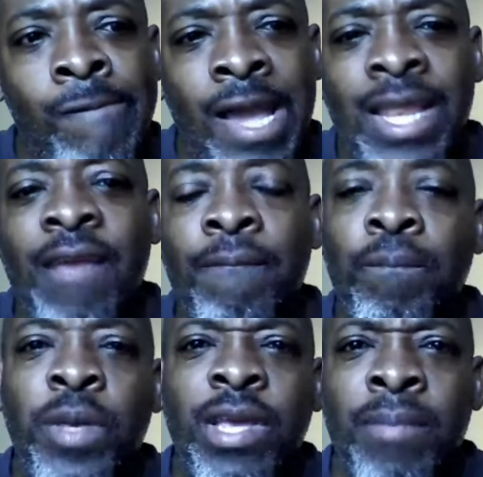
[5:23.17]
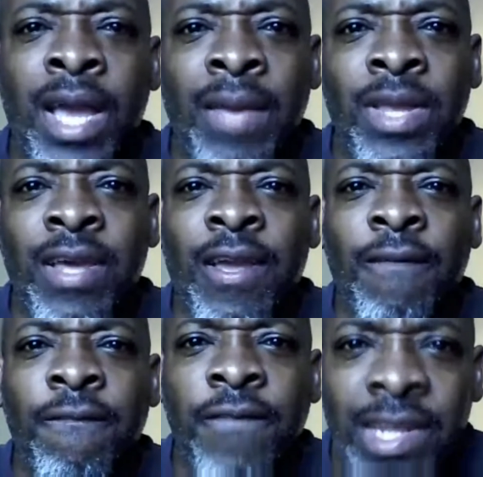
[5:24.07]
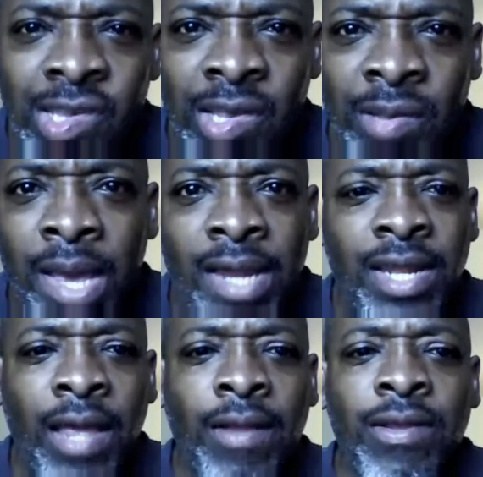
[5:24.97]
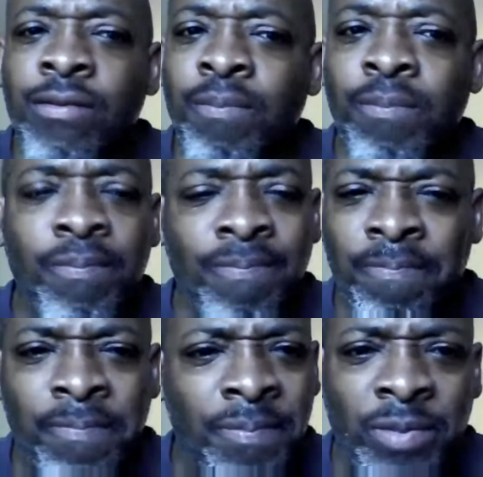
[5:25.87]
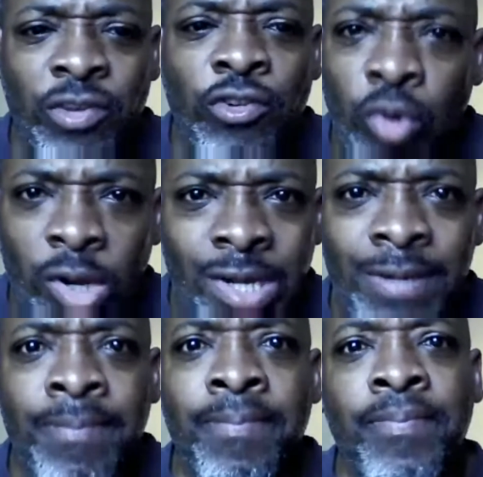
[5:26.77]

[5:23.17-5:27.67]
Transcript: and they beat Miami in a convincing manner. They just destroyed them.